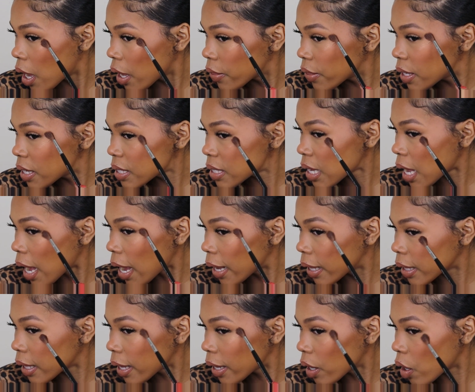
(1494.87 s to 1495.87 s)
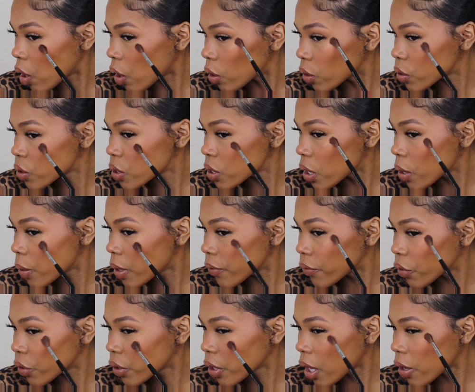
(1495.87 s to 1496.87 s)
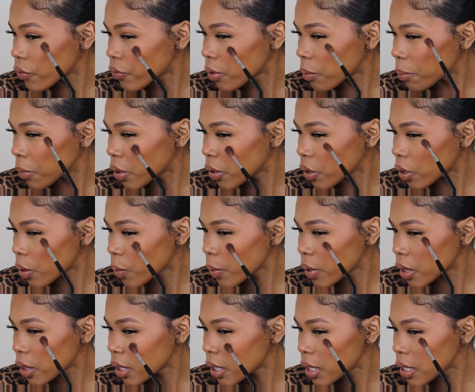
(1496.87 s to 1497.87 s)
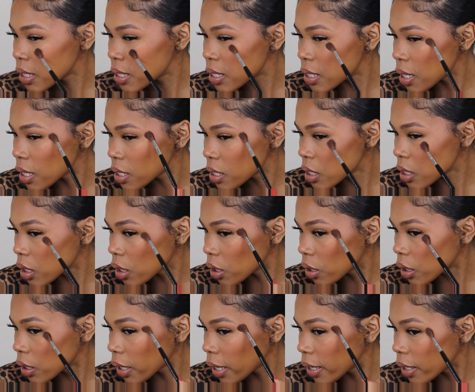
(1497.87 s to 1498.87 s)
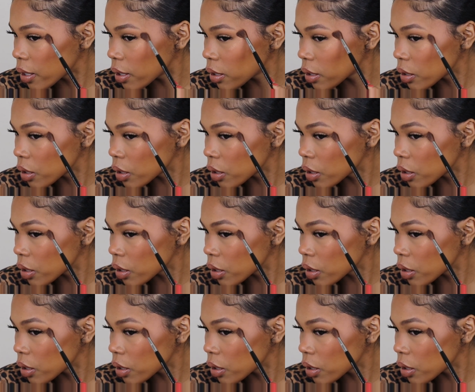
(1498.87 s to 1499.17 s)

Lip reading: This highlight also, if you're not familiar with it, it does look like